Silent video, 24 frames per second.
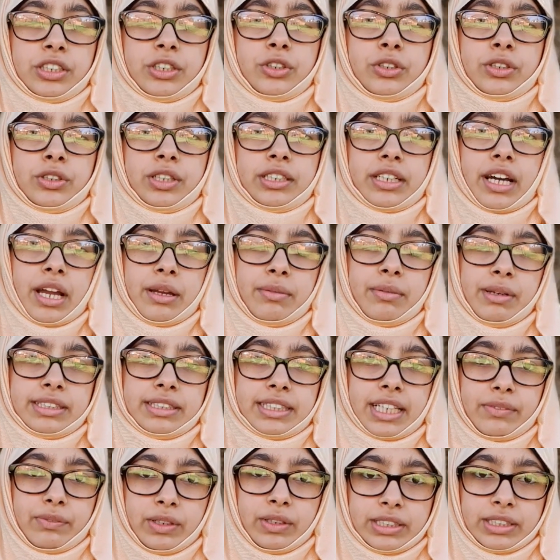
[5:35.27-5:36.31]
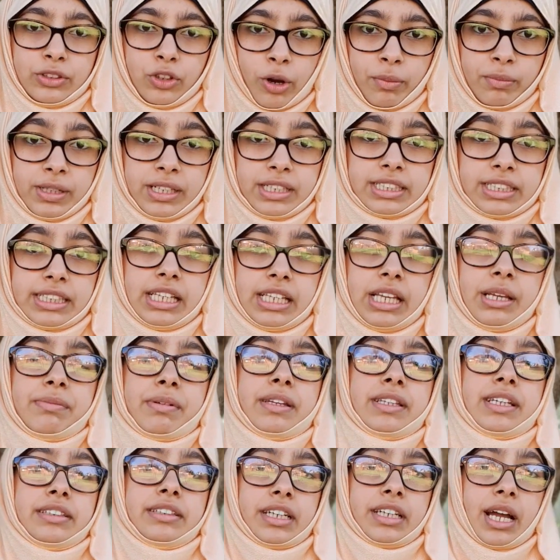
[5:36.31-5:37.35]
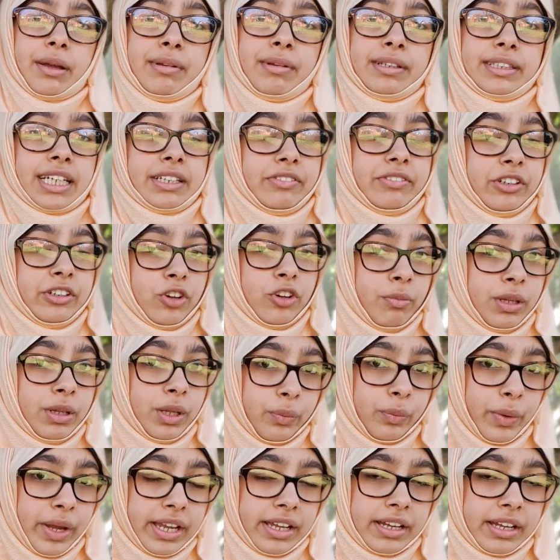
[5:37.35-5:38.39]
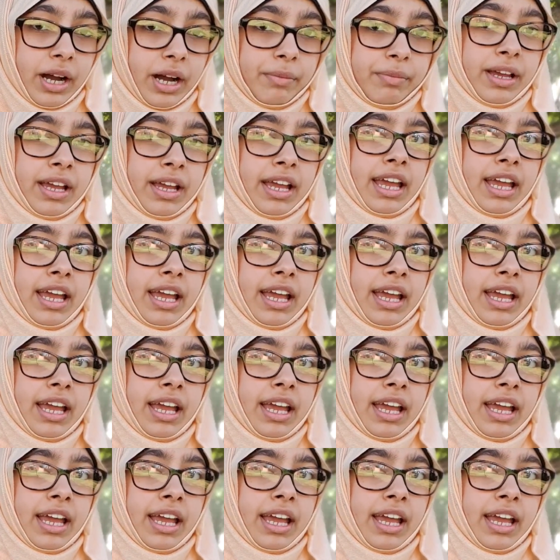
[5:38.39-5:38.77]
to the timings that we normally sleep and the timings that we normally wake up.